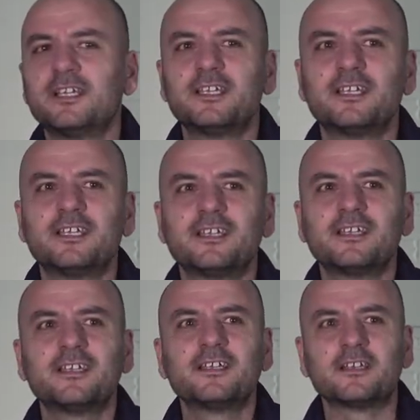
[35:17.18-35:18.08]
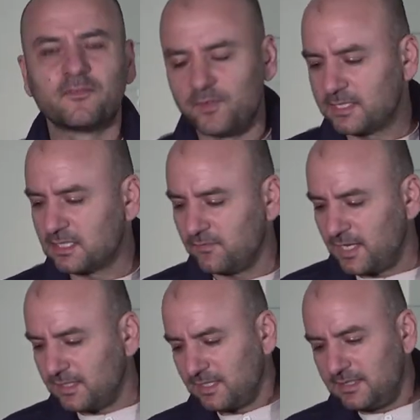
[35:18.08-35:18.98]
Reflective. Uh, Reflective,
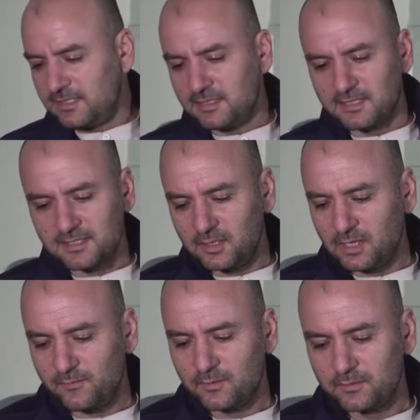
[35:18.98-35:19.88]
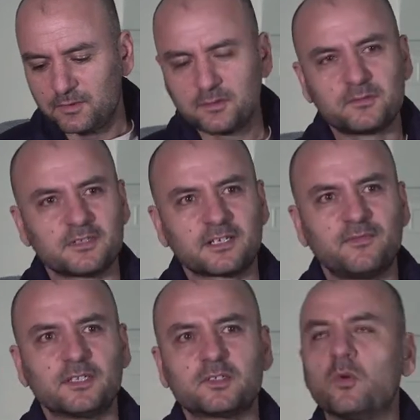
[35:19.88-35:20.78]
like, like these things that you have on oh, your shoes.
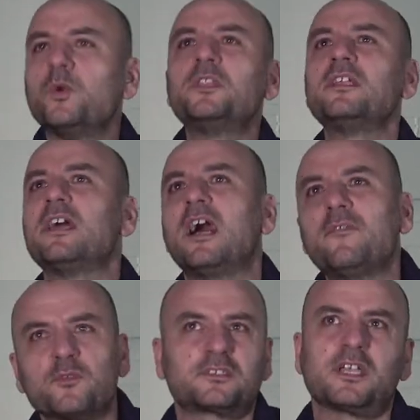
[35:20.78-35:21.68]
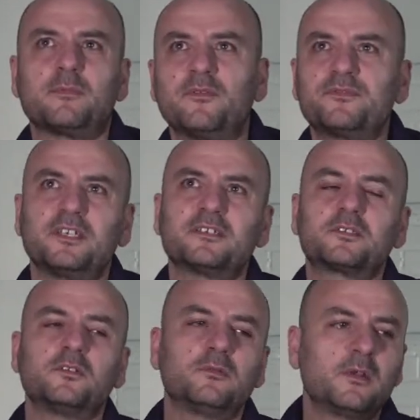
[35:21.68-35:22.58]
so we didn't have those type of things.
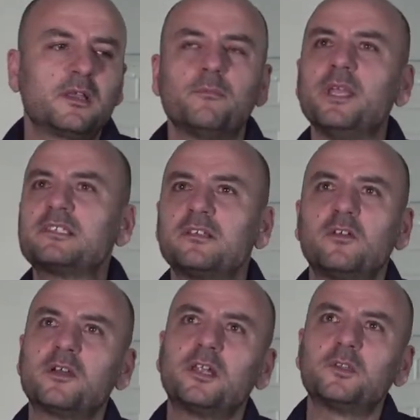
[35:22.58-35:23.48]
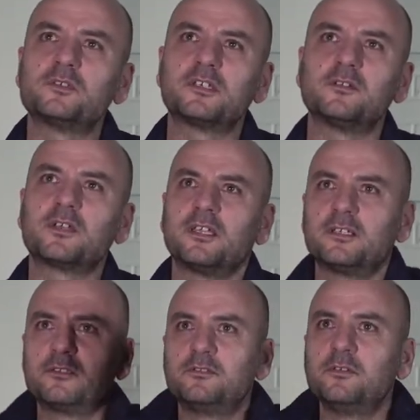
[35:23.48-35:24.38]
So yeah. basically all you got to do is say, okay,
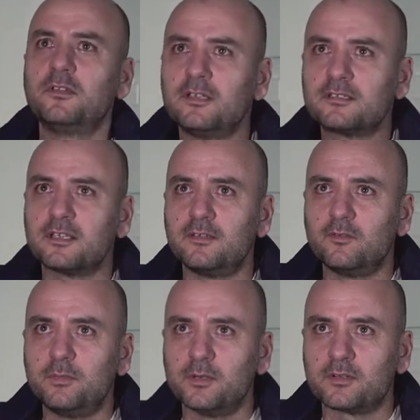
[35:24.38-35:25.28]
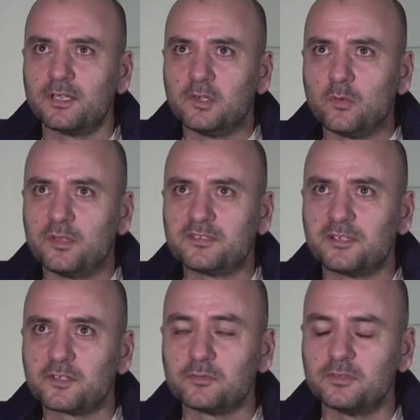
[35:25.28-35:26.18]
do this and you'll be okay. Nobody's going
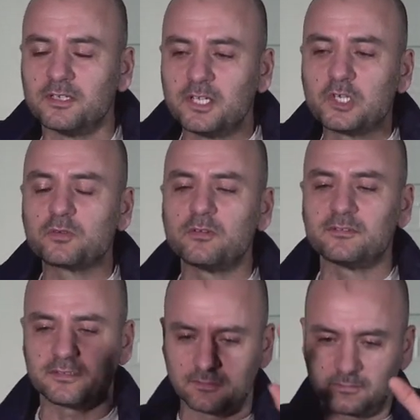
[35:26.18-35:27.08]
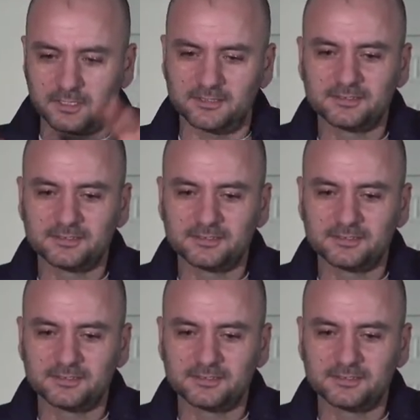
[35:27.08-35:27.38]
to shoot, shoot It's like, okay.